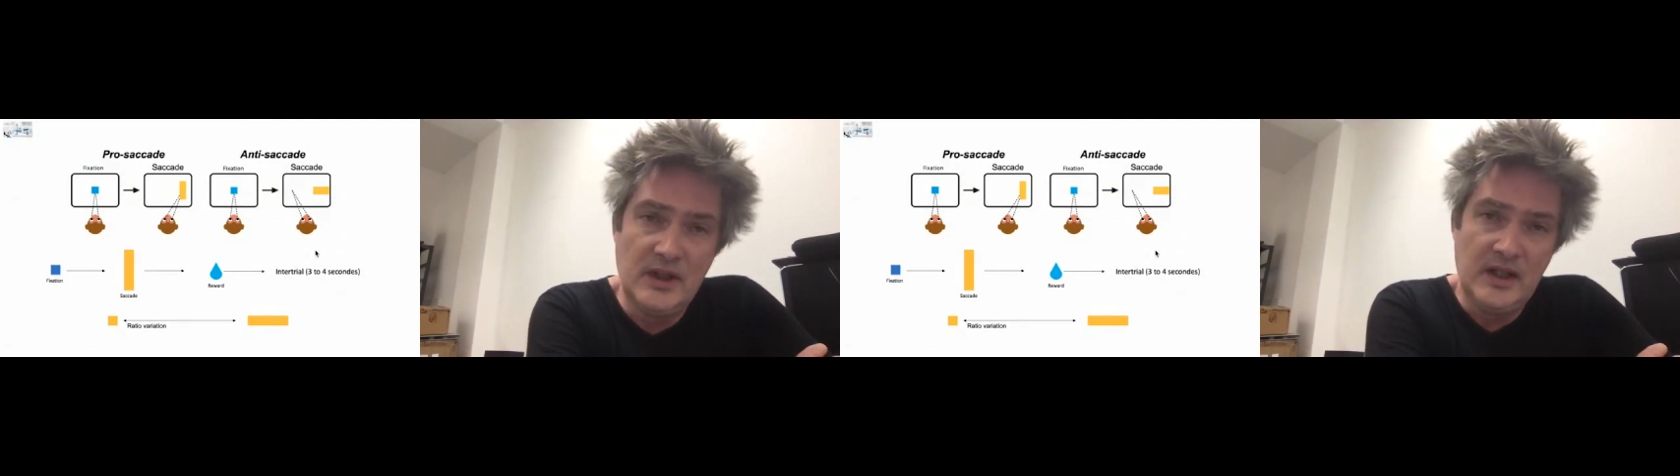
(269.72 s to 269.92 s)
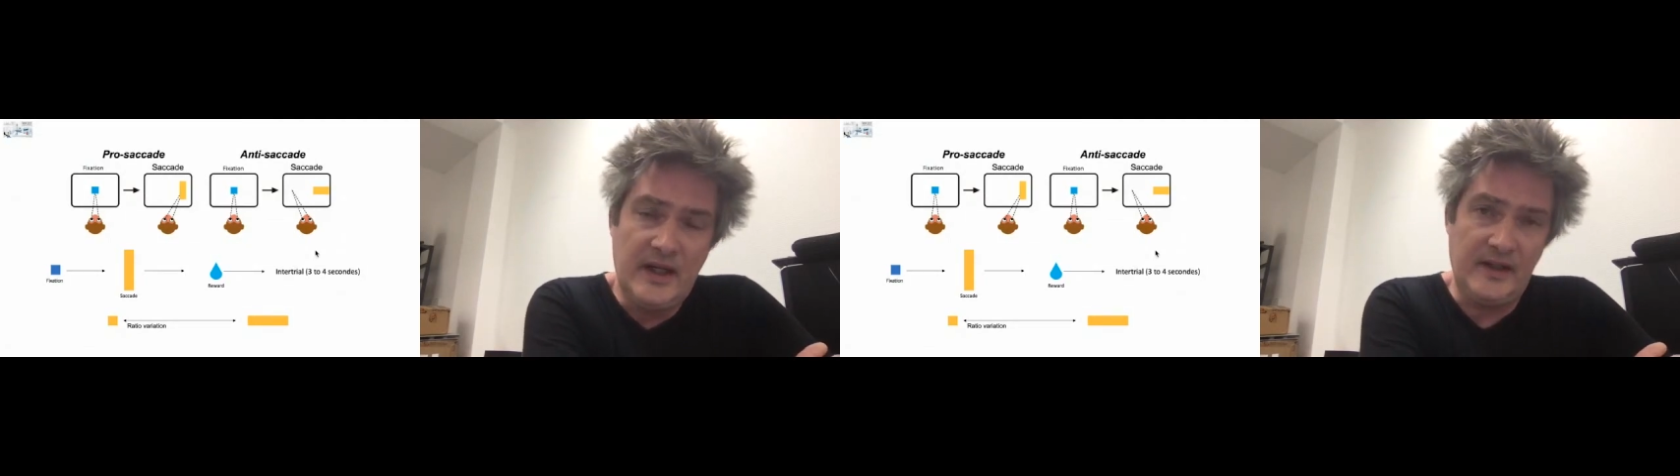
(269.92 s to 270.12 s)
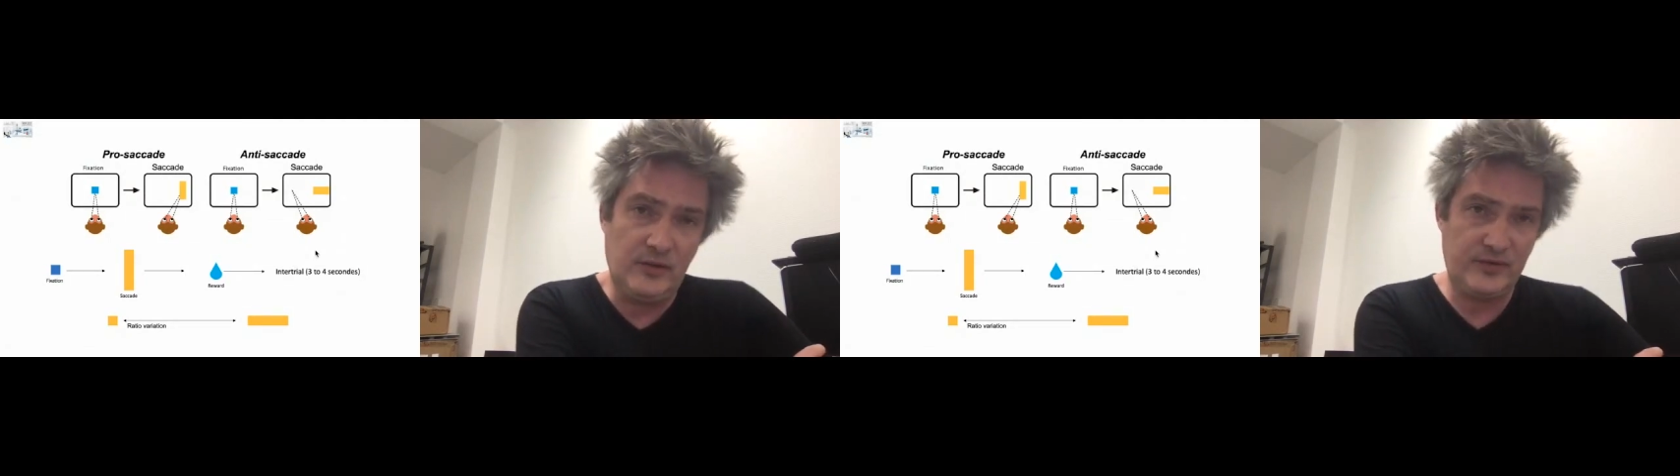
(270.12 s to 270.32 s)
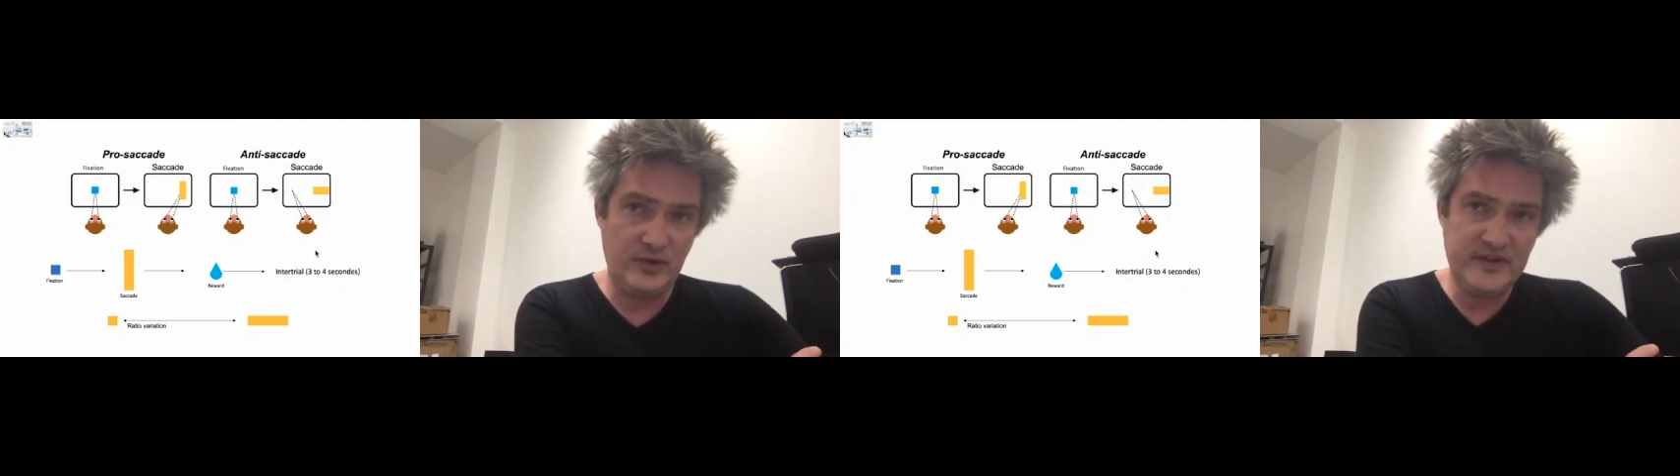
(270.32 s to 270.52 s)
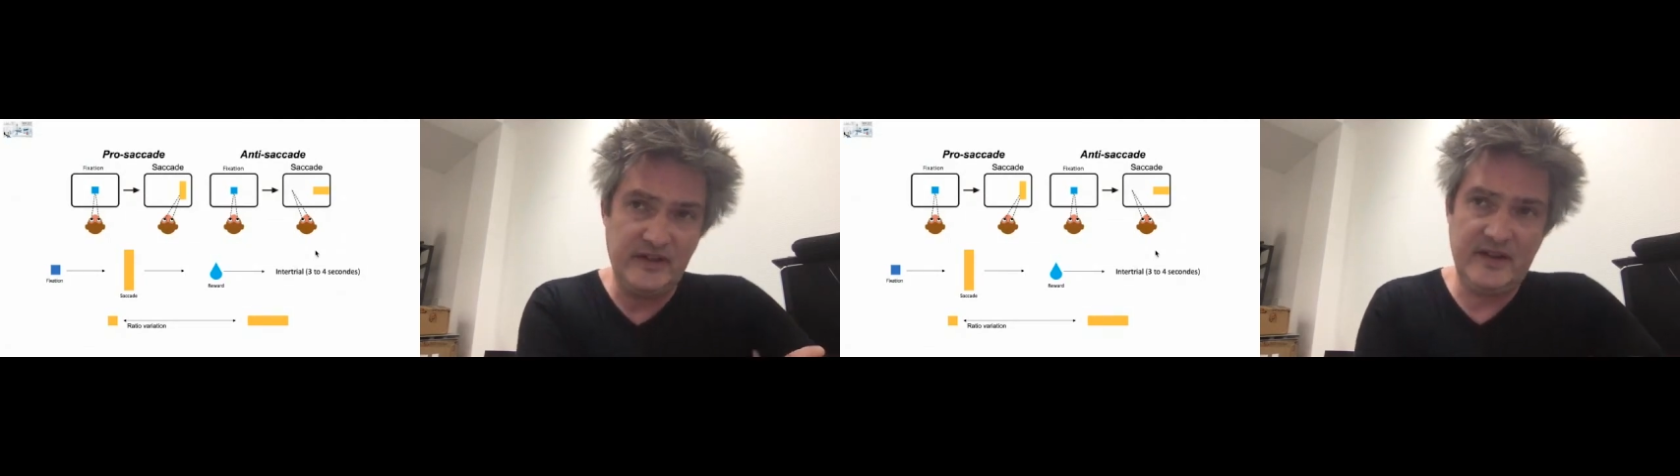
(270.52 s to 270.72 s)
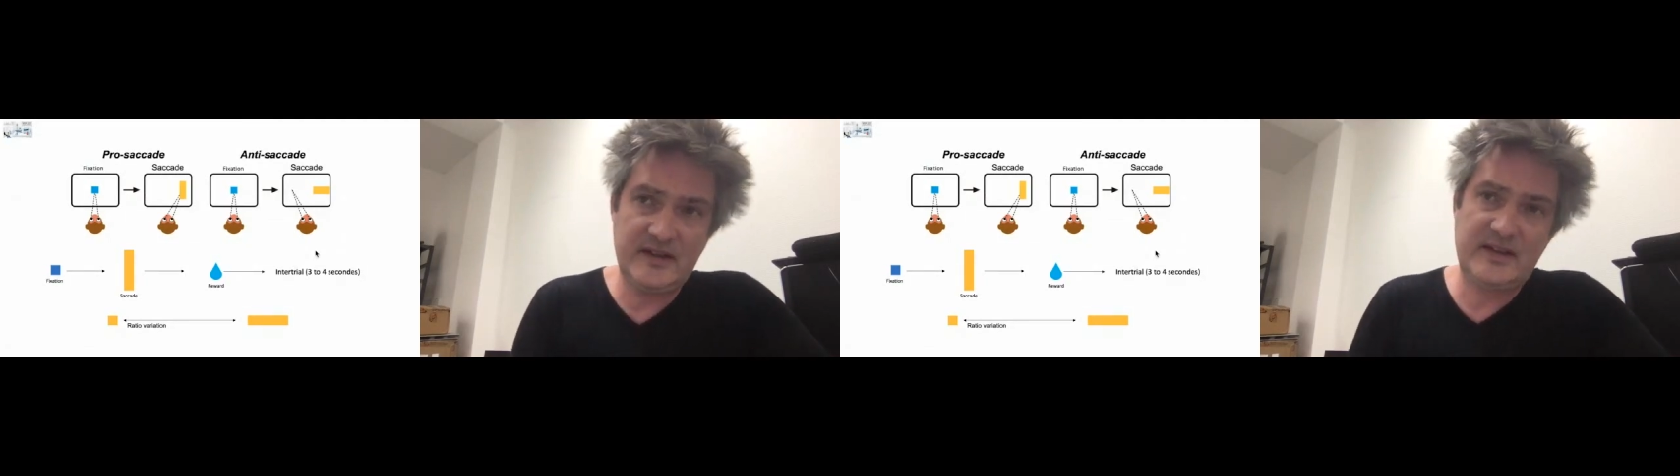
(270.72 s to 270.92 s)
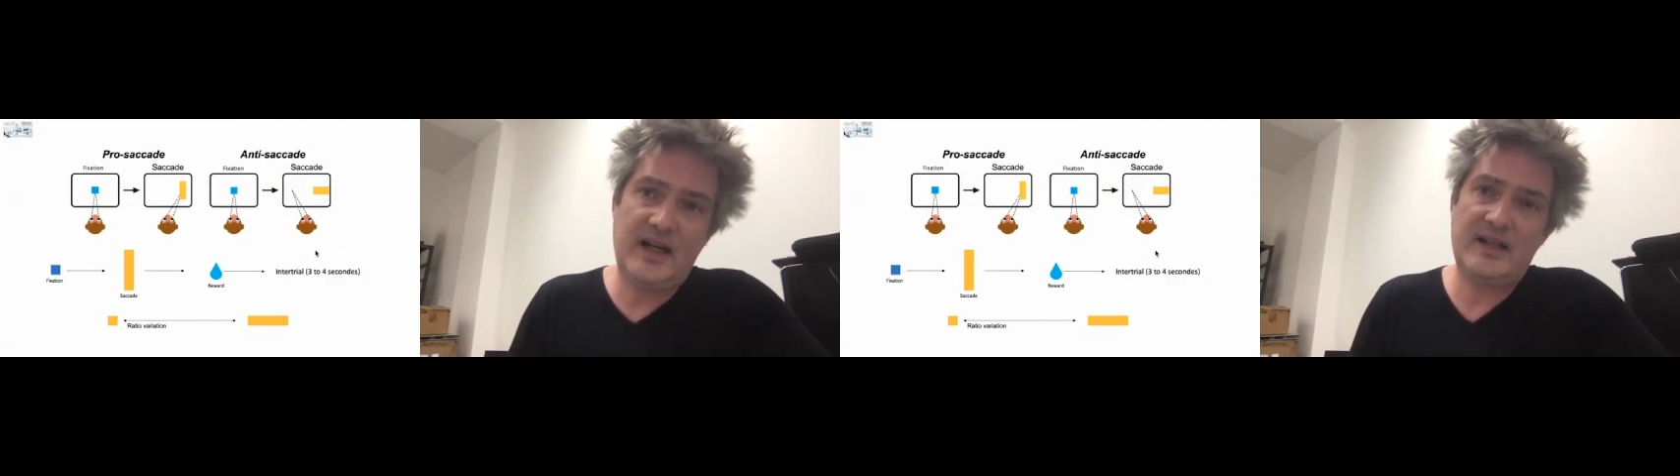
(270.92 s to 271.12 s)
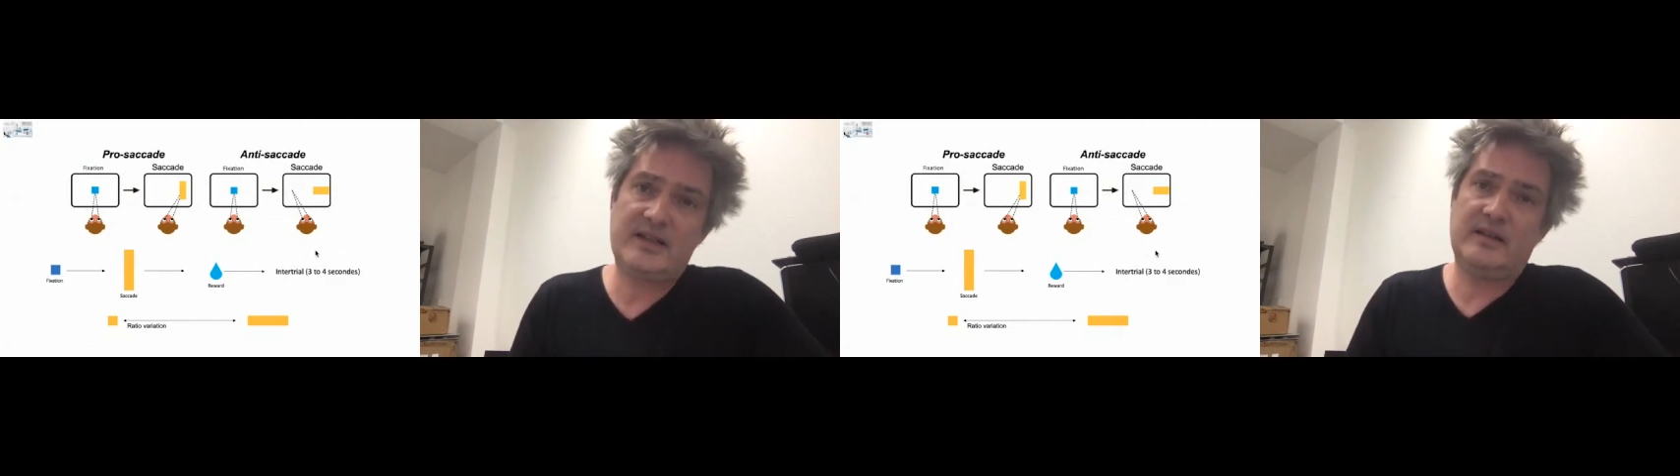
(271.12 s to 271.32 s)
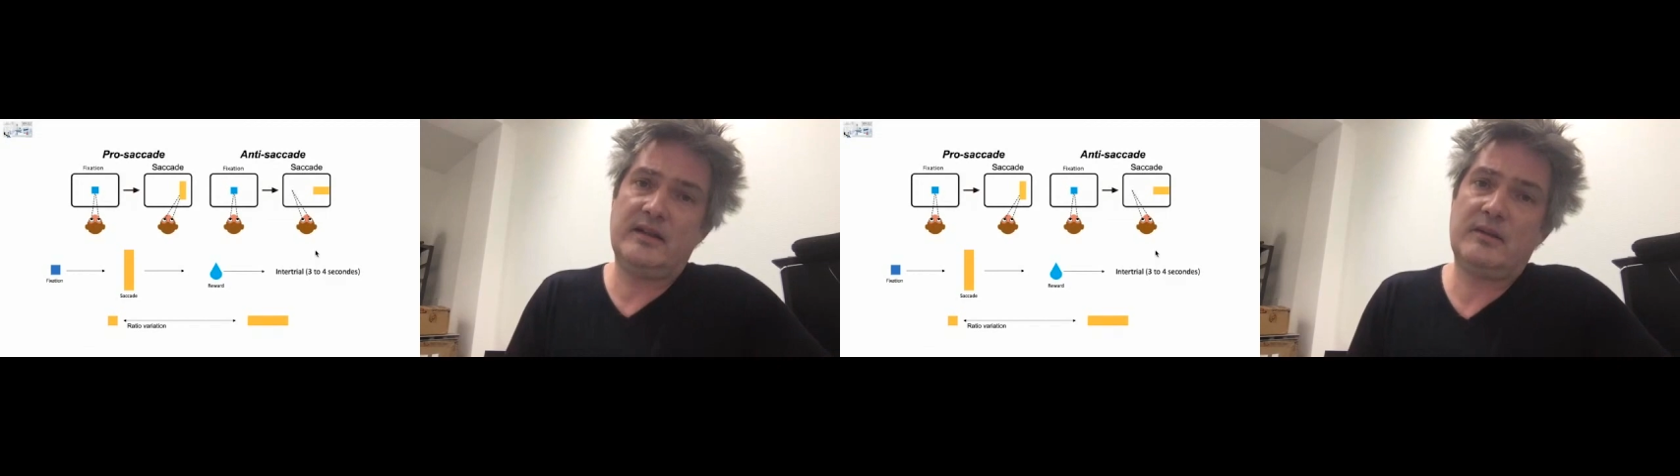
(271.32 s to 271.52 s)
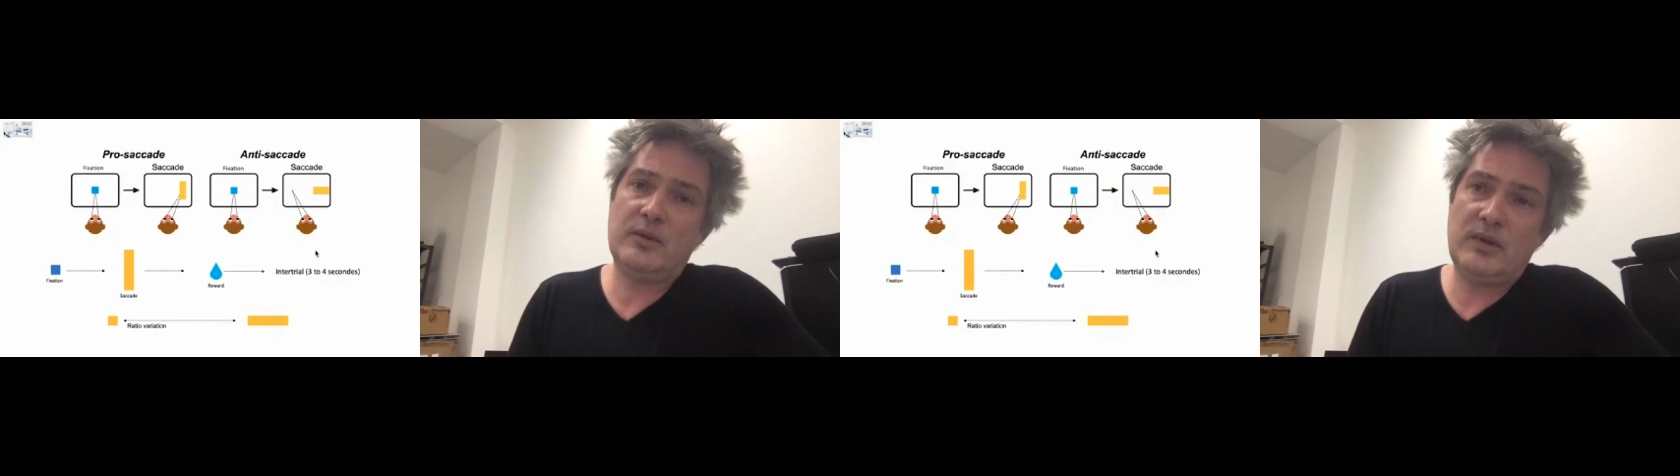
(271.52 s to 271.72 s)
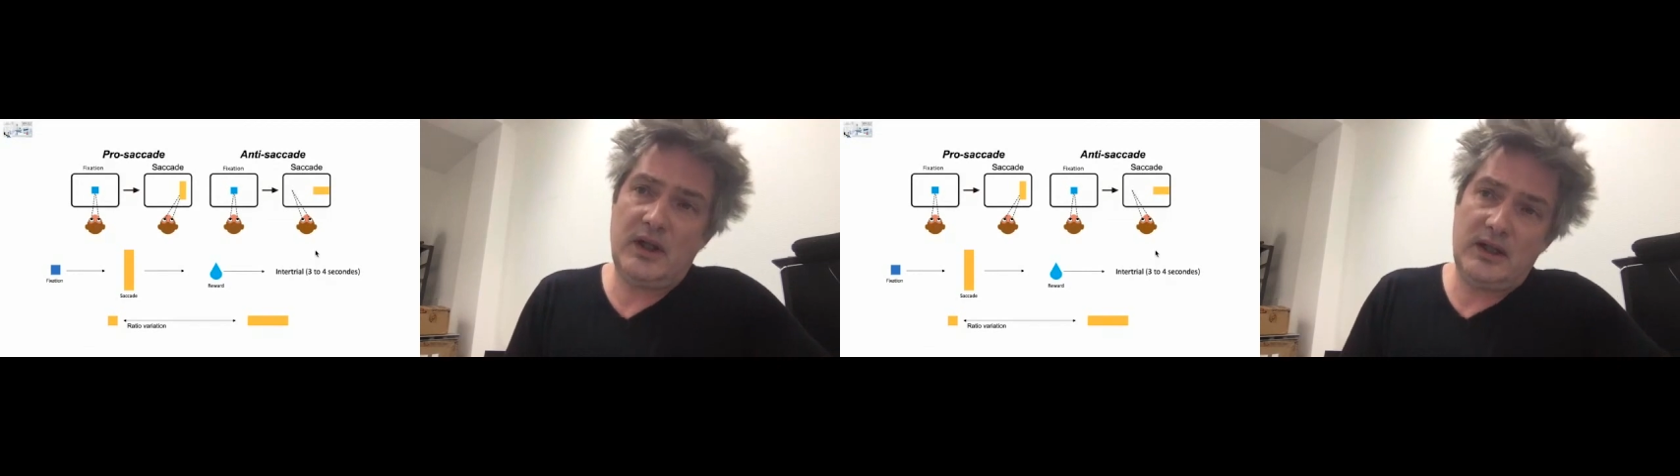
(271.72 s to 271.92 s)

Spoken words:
And of course, in this task, and I will